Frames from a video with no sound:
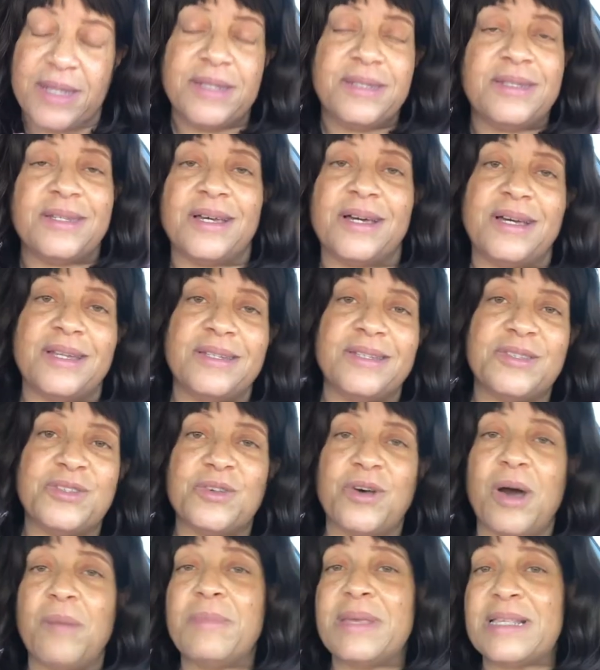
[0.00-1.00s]
done, so
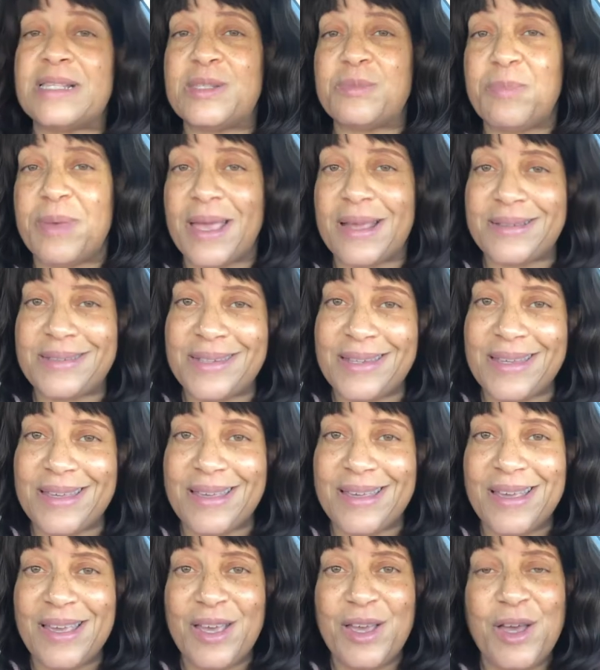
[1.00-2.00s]
I'm
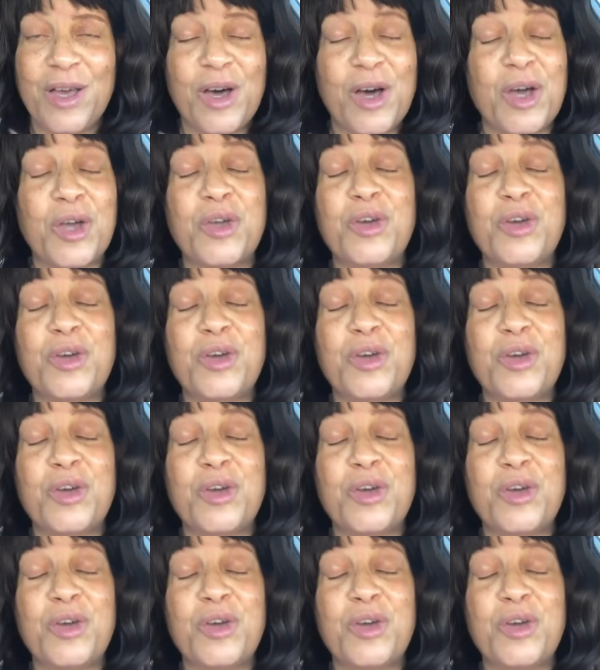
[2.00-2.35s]
expecting a